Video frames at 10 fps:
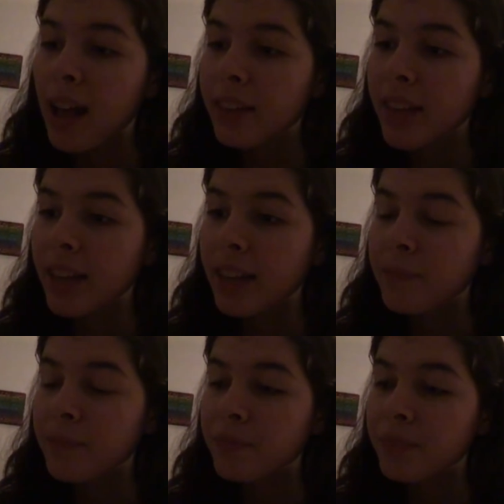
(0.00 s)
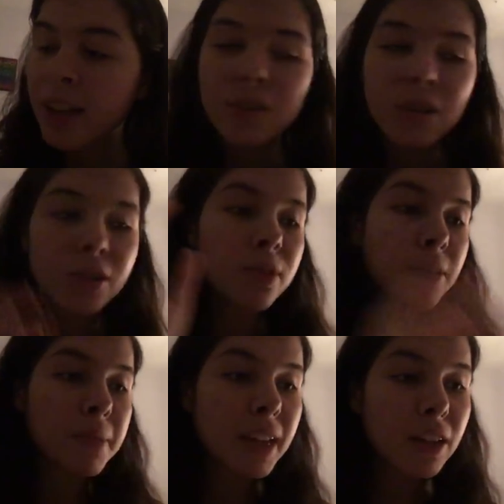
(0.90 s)
And then I start doing
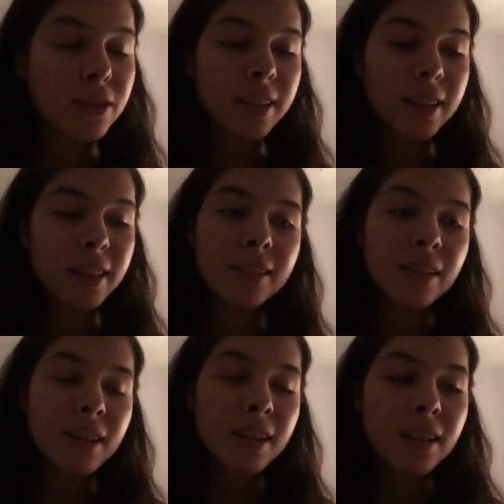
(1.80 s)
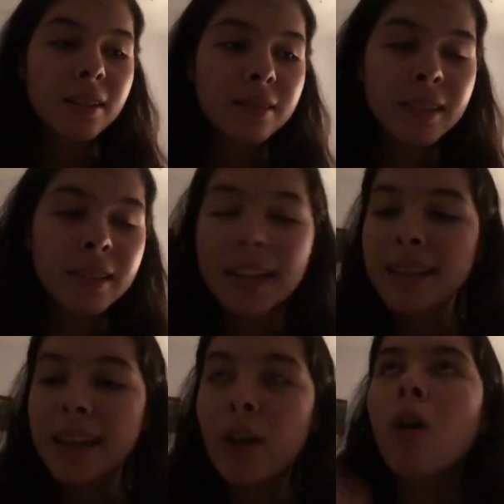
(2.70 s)
something else, and then
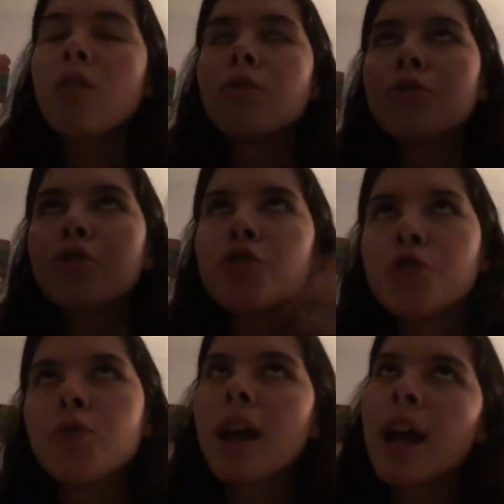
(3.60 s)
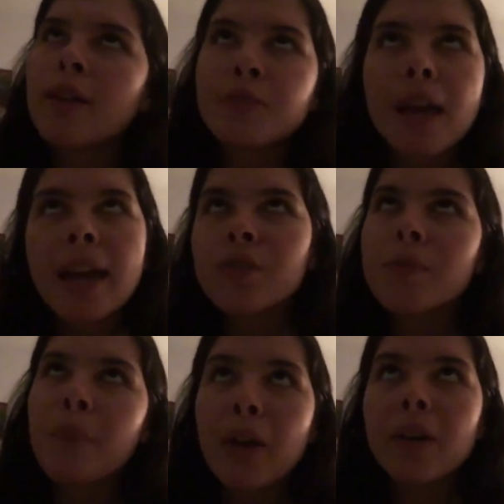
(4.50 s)
next day, oh shoot, I have to
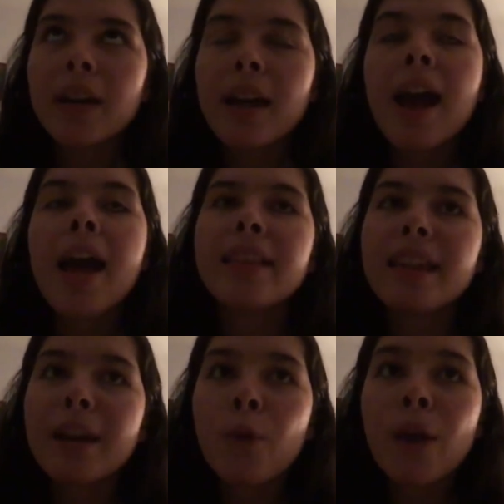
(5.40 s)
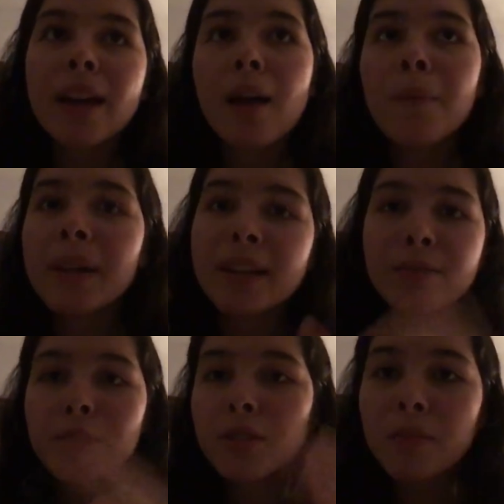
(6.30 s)
answer Barry. And then I wake up and
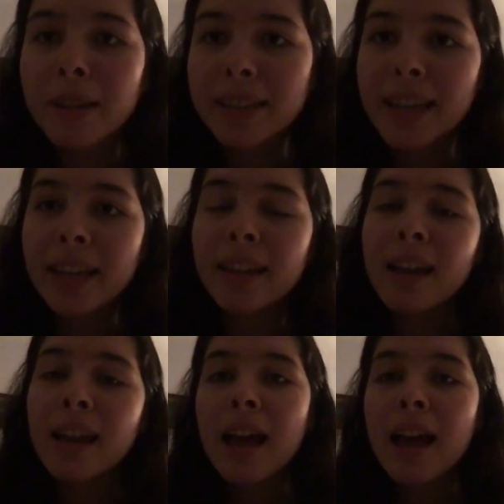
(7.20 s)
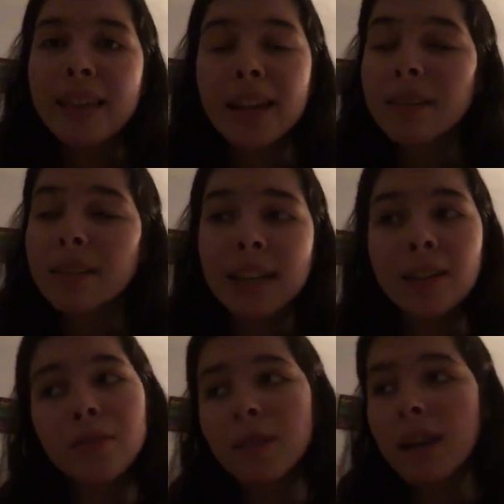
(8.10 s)
I start my day, and then
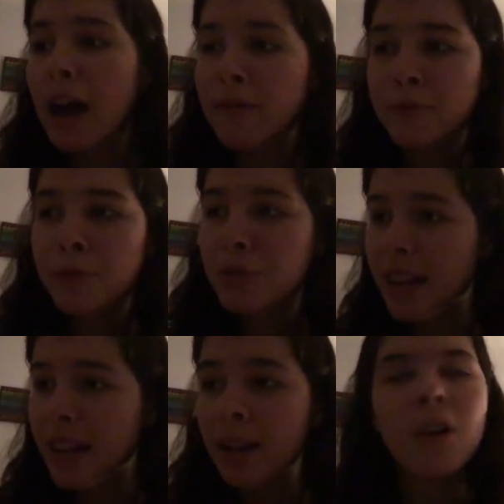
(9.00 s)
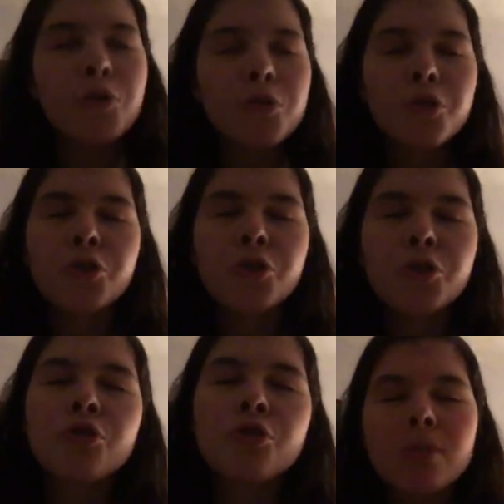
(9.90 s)
like half through the day, oh
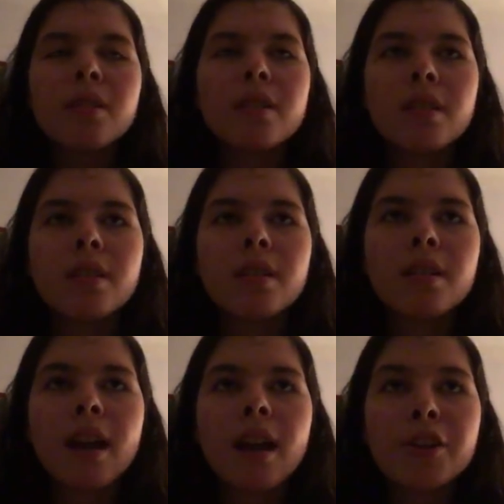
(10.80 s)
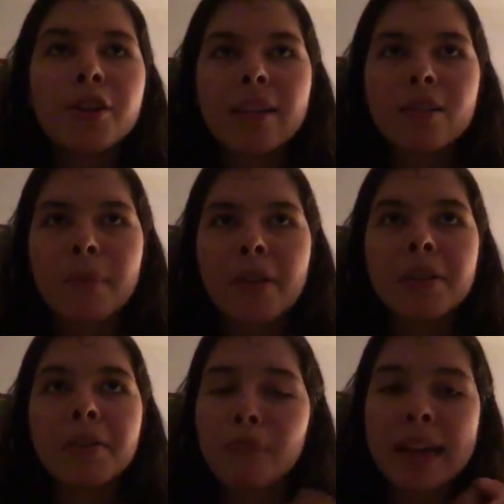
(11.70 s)
shoot, I should answer
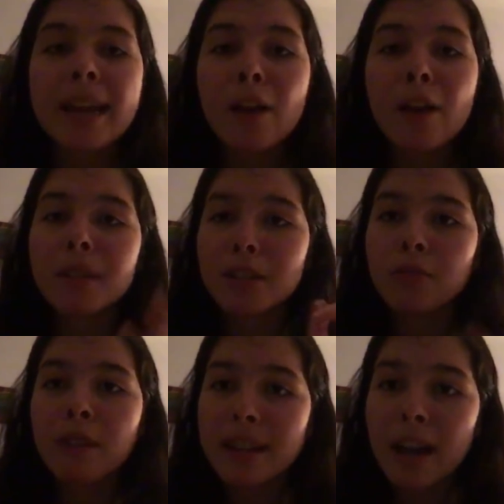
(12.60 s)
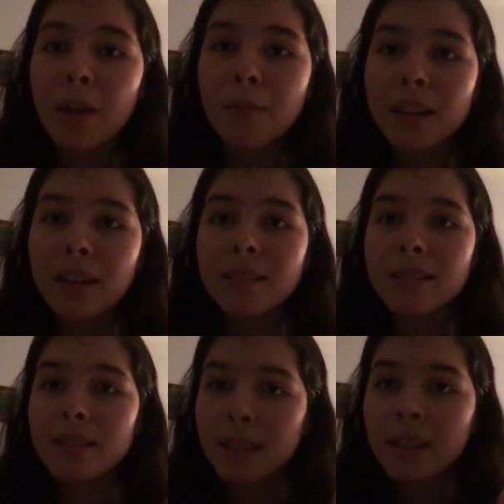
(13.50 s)
Barry right now. I'm gonna do it right now because,